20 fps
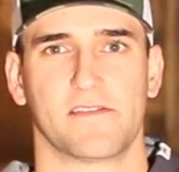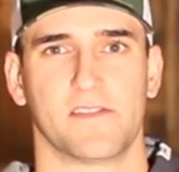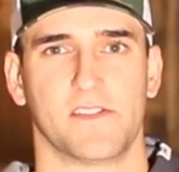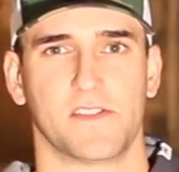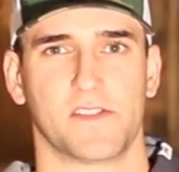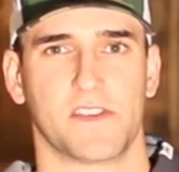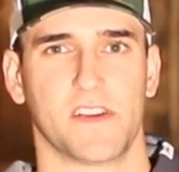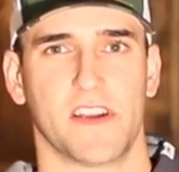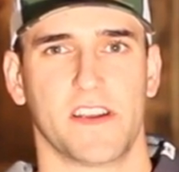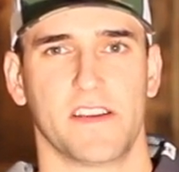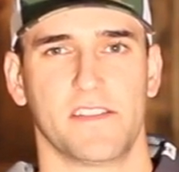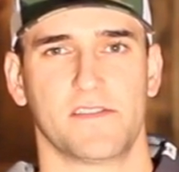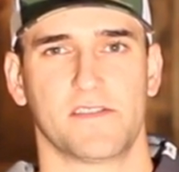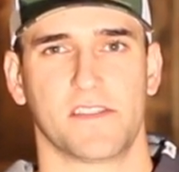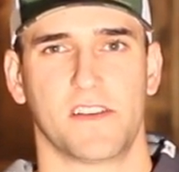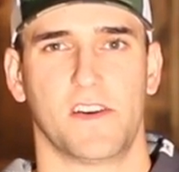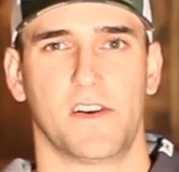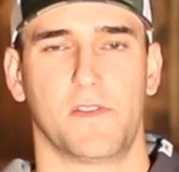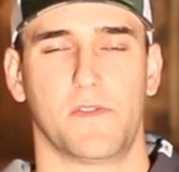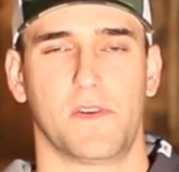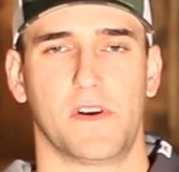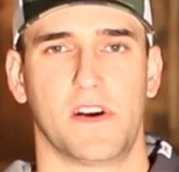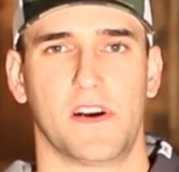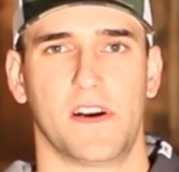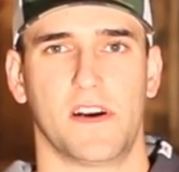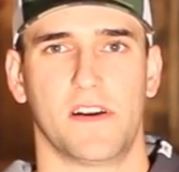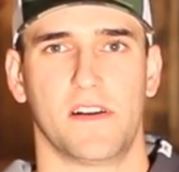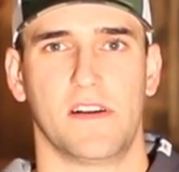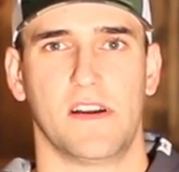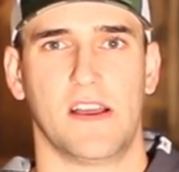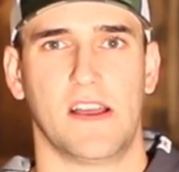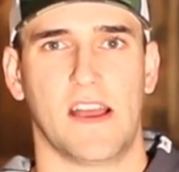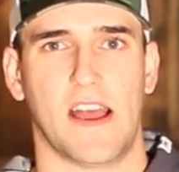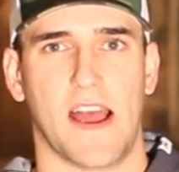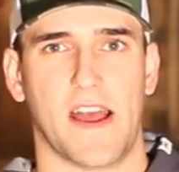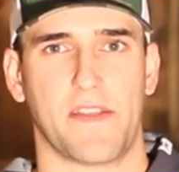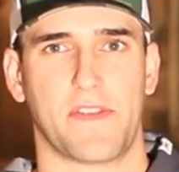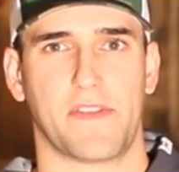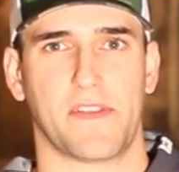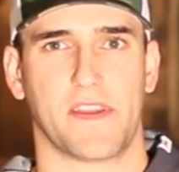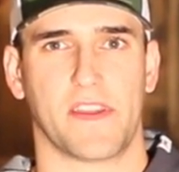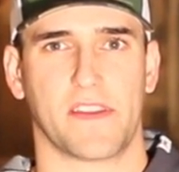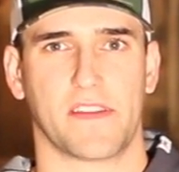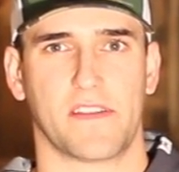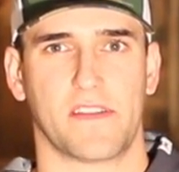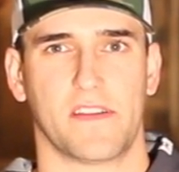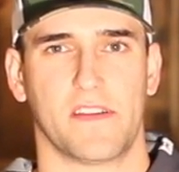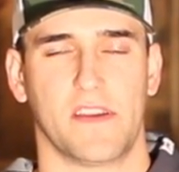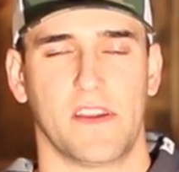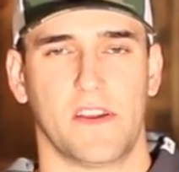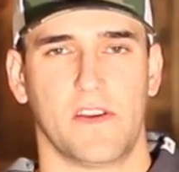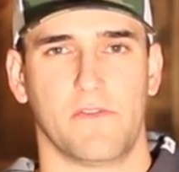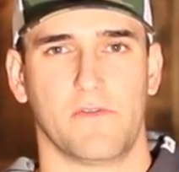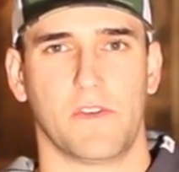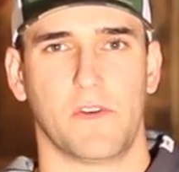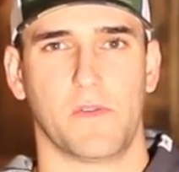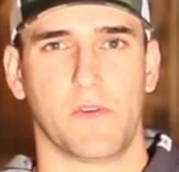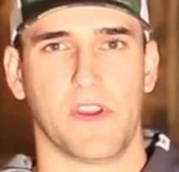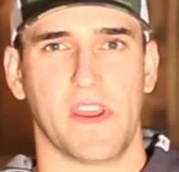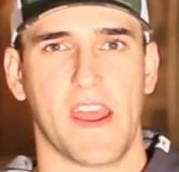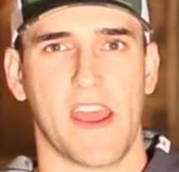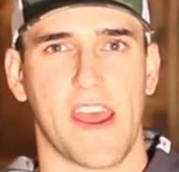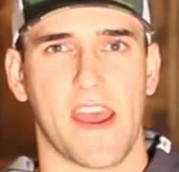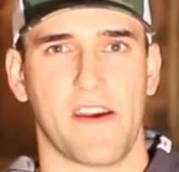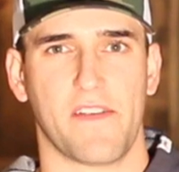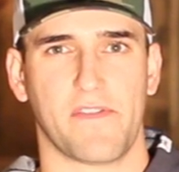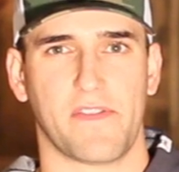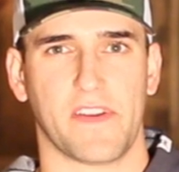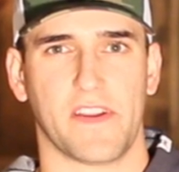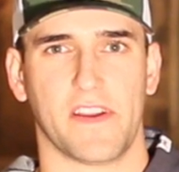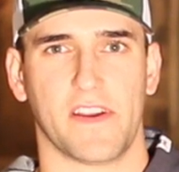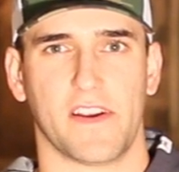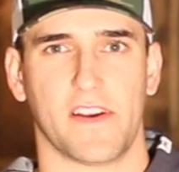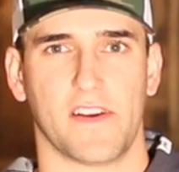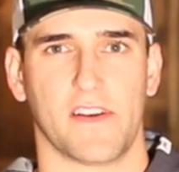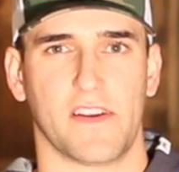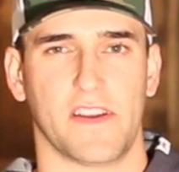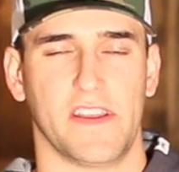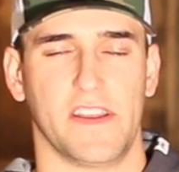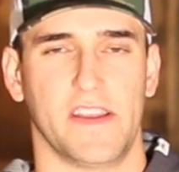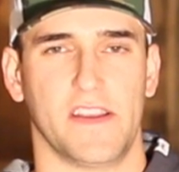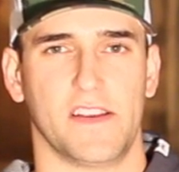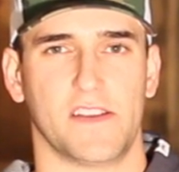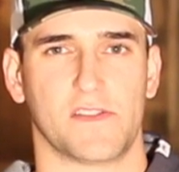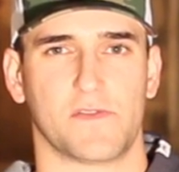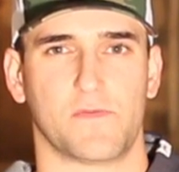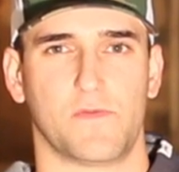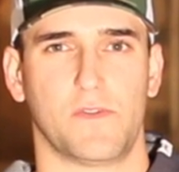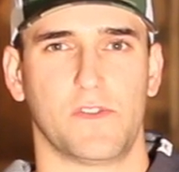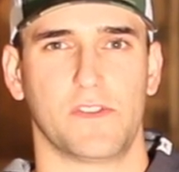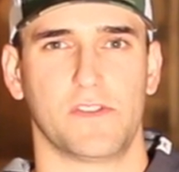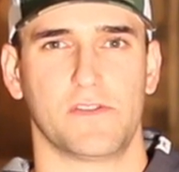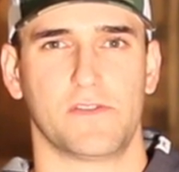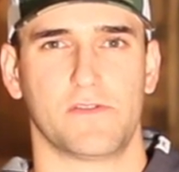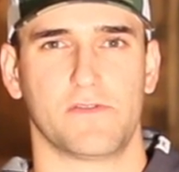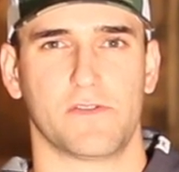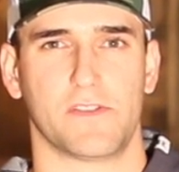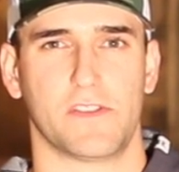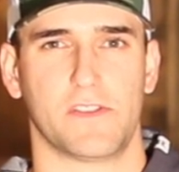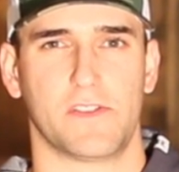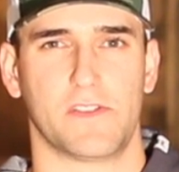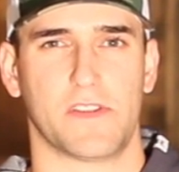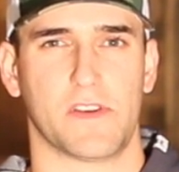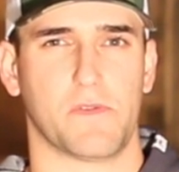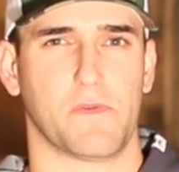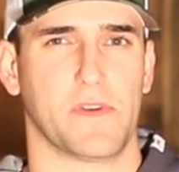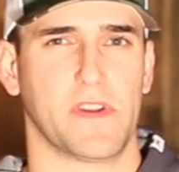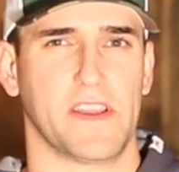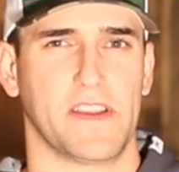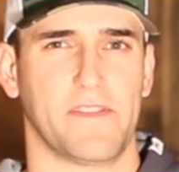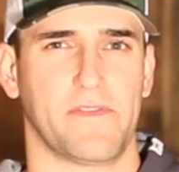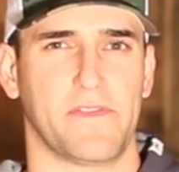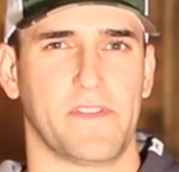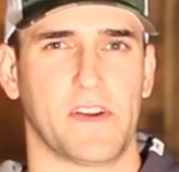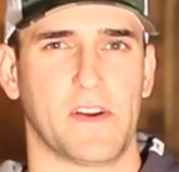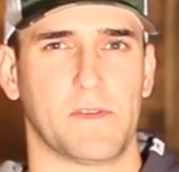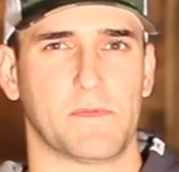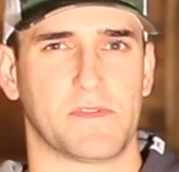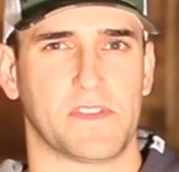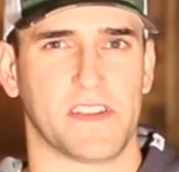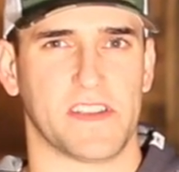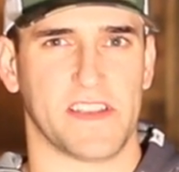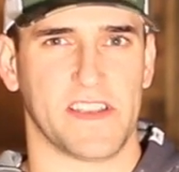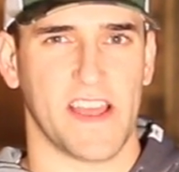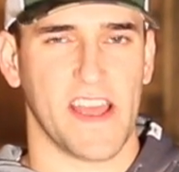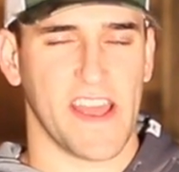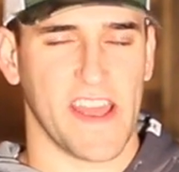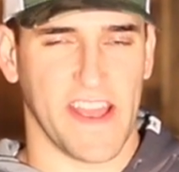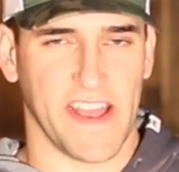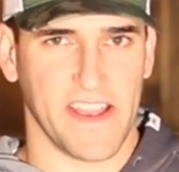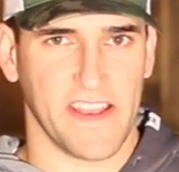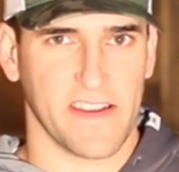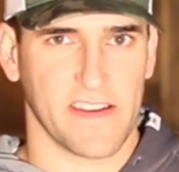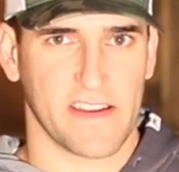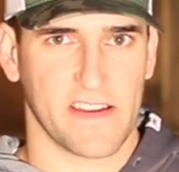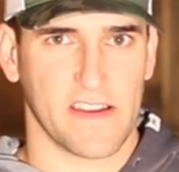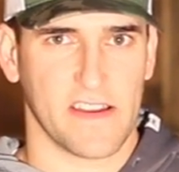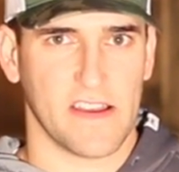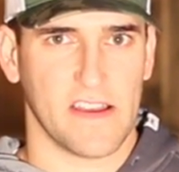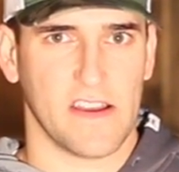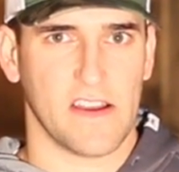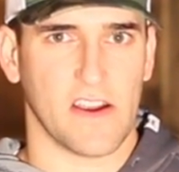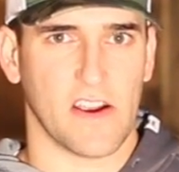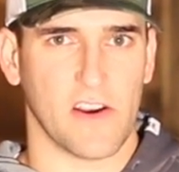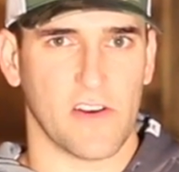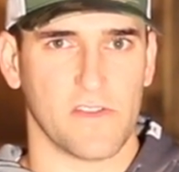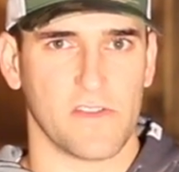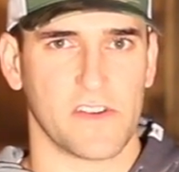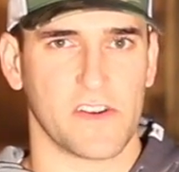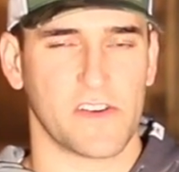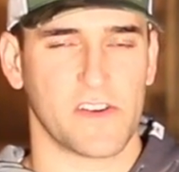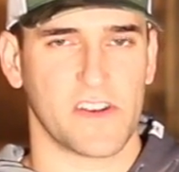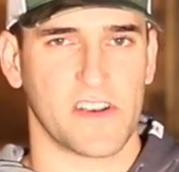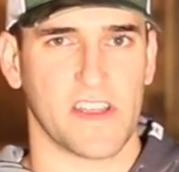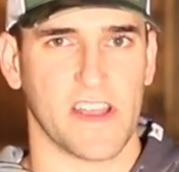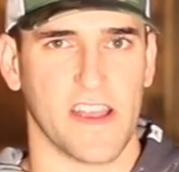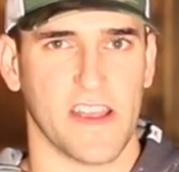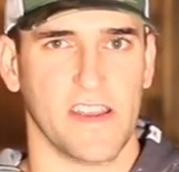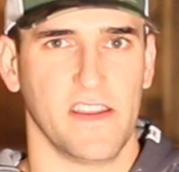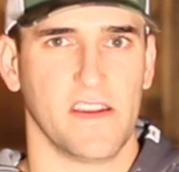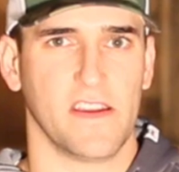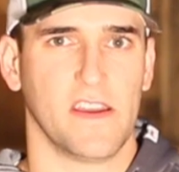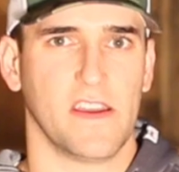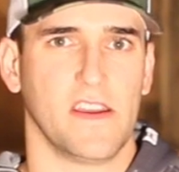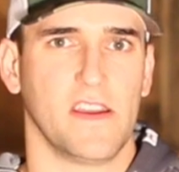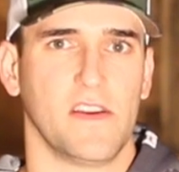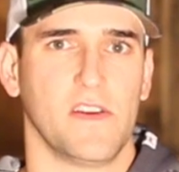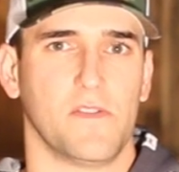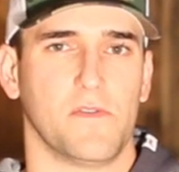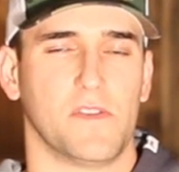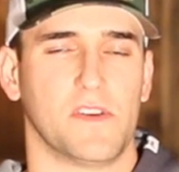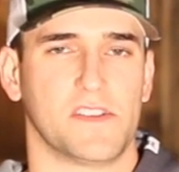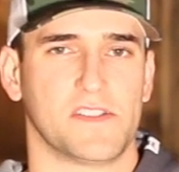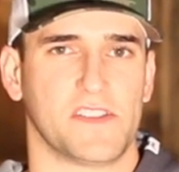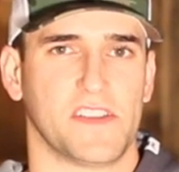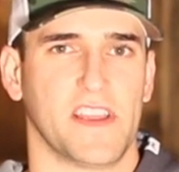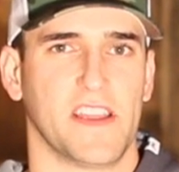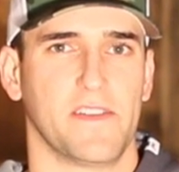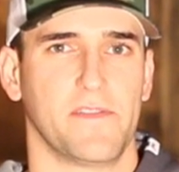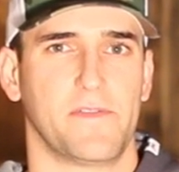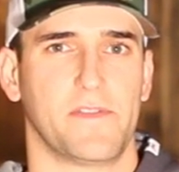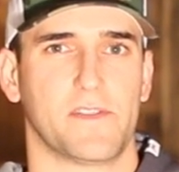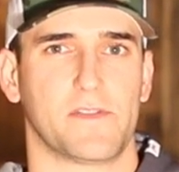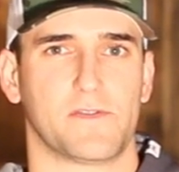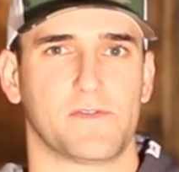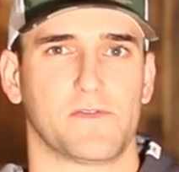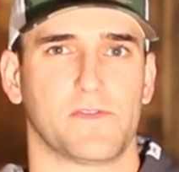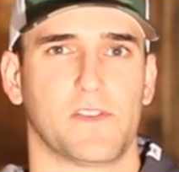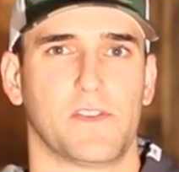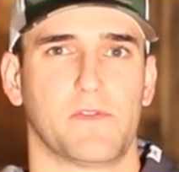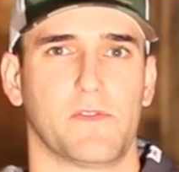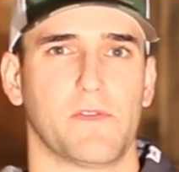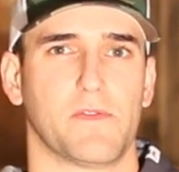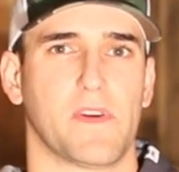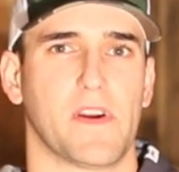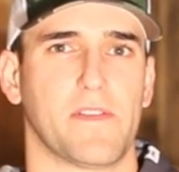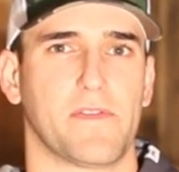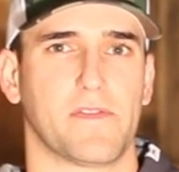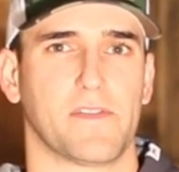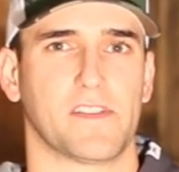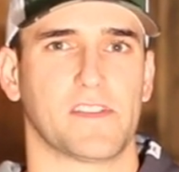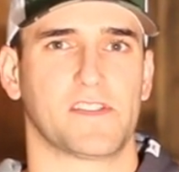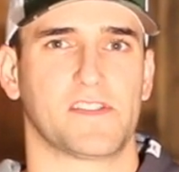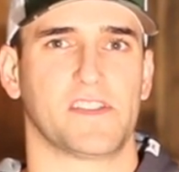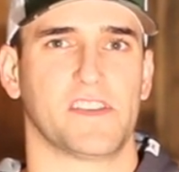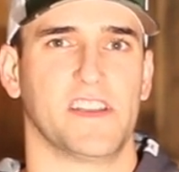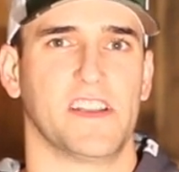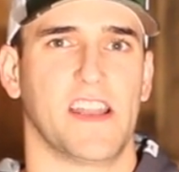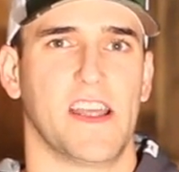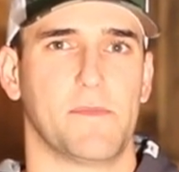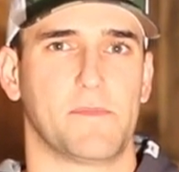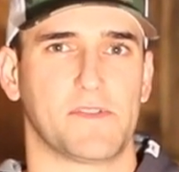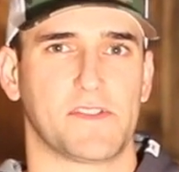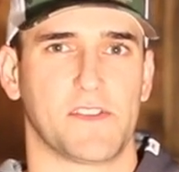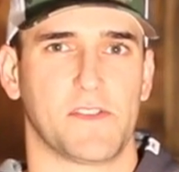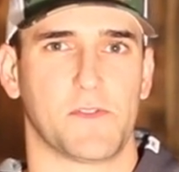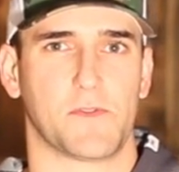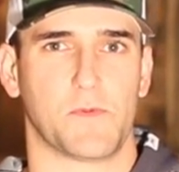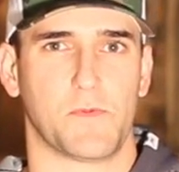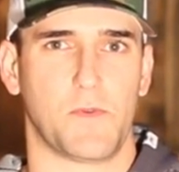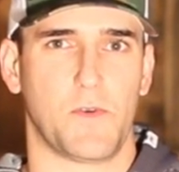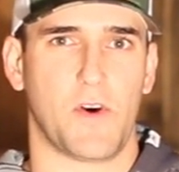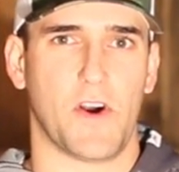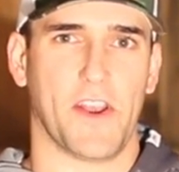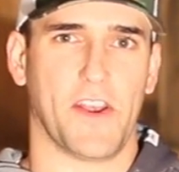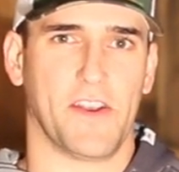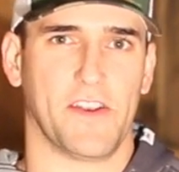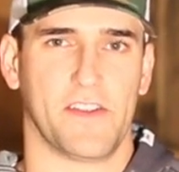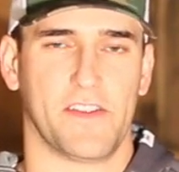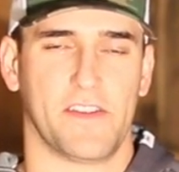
Okay, so I think what we have here is one drill that we filmed today, earlier today, was the infield drill we referenced in episode 1.